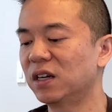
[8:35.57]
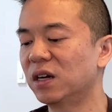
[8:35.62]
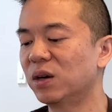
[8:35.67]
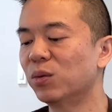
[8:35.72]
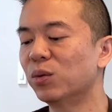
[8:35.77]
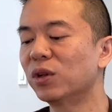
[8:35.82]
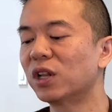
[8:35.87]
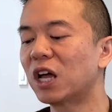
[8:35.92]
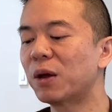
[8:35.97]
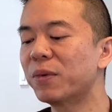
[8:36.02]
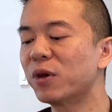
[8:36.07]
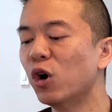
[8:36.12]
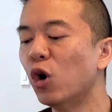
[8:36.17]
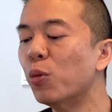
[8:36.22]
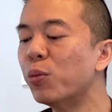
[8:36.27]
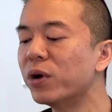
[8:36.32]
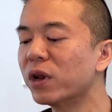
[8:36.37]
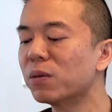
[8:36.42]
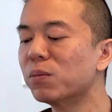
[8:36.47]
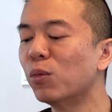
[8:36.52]
Will I be
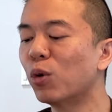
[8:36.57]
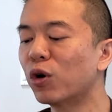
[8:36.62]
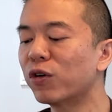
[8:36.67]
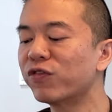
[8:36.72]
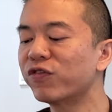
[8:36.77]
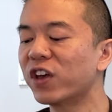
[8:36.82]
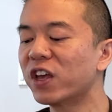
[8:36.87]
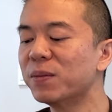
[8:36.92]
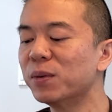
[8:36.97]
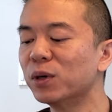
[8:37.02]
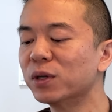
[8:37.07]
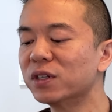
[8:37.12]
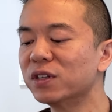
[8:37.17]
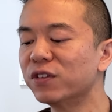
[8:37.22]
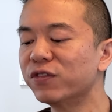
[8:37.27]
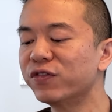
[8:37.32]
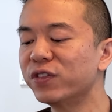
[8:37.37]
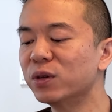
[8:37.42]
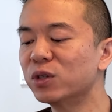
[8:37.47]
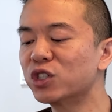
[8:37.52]
opening more Fabled in
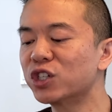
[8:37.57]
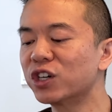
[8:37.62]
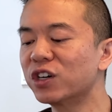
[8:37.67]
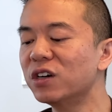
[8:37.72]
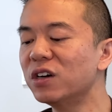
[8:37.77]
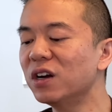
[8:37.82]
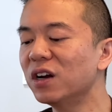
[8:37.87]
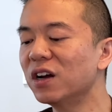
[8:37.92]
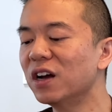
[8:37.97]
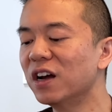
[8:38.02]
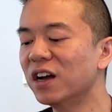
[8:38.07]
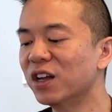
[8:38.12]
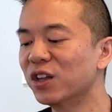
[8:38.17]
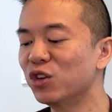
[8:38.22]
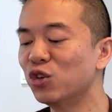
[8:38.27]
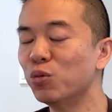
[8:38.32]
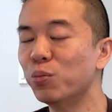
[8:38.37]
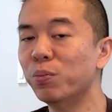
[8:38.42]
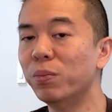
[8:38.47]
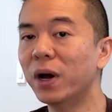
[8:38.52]
the future?
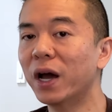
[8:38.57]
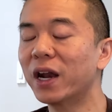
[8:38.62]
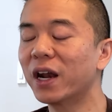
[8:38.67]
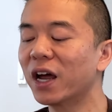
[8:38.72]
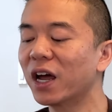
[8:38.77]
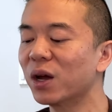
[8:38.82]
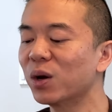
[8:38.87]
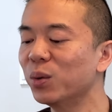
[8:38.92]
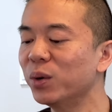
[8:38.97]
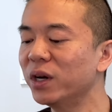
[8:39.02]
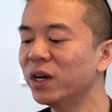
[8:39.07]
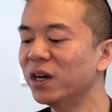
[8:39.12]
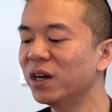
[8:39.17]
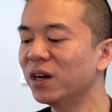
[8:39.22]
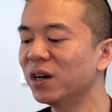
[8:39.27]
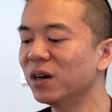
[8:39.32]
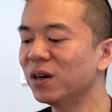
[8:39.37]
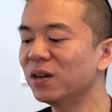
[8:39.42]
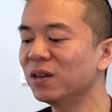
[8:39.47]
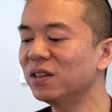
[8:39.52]
You bet I
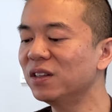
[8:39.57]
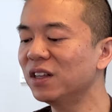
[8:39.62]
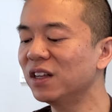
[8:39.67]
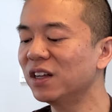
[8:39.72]
will.